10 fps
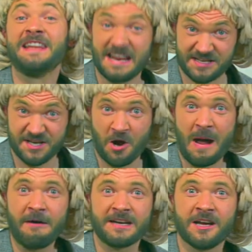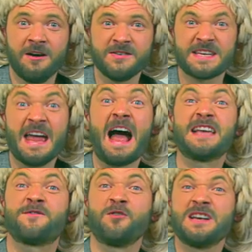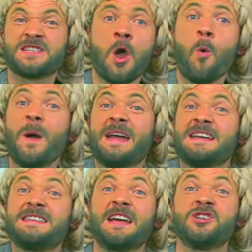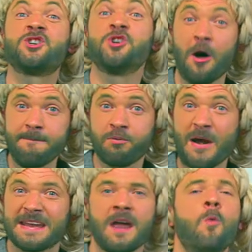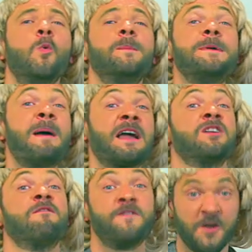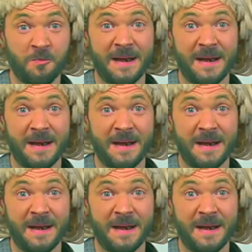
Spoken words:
Let us know how it goes. As for us, we're going to take a short break. We'll be back in a few